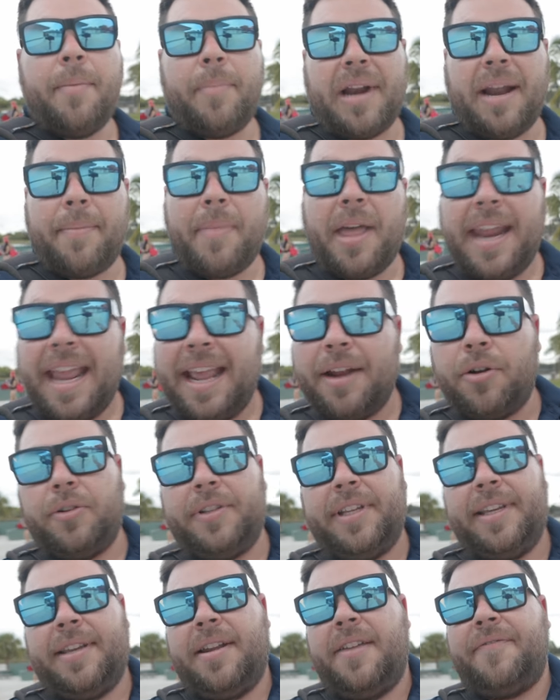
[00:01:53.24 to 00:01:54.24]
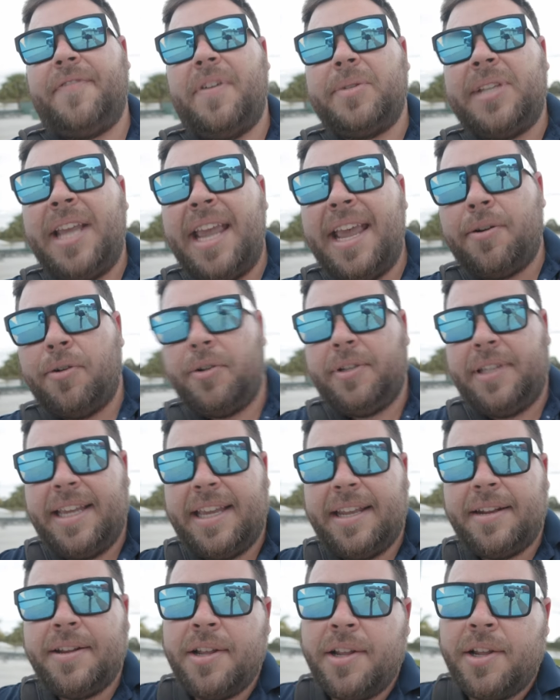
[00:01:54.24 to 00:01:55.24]
but I'm not hand-holding it. If I was hand-holding
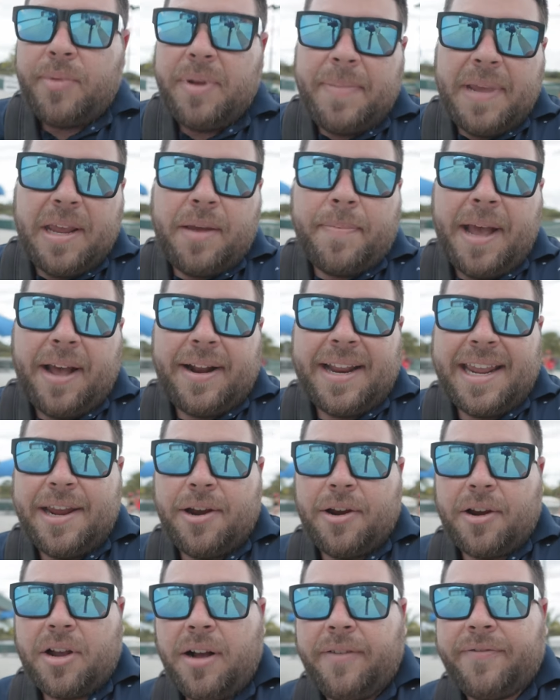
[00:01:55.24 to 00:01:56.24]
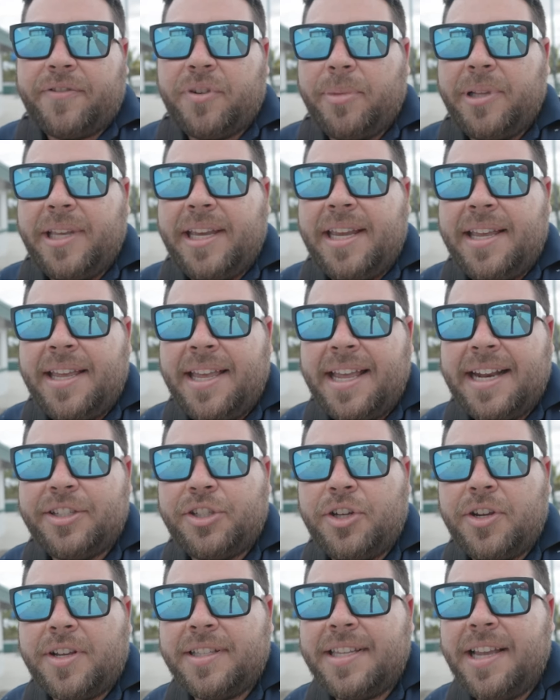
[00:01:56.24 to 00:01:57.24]
it, we'd be about here comfortably, and
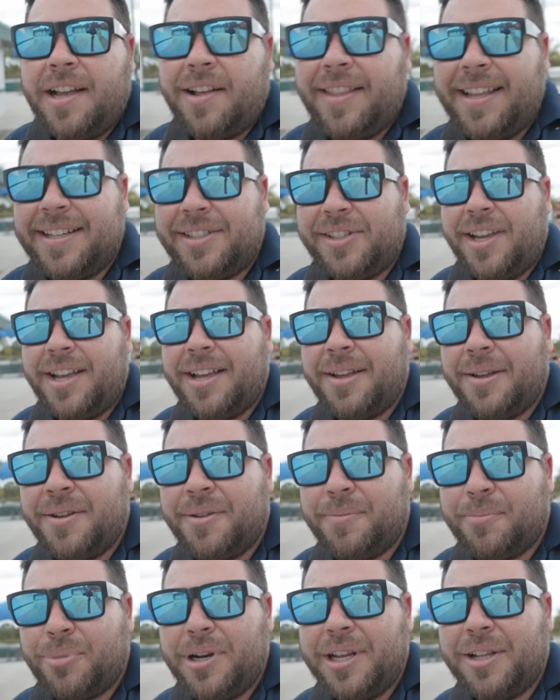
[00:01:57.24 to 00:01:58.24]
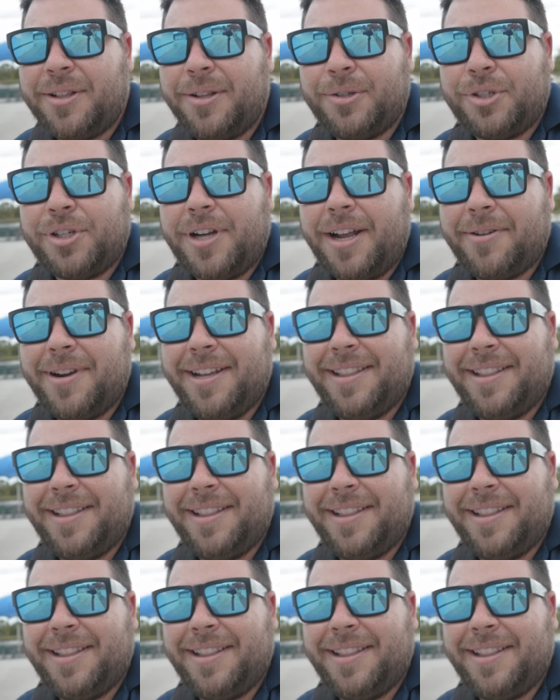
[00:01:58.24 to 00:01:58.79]
as you can tell, that's a pretty close shot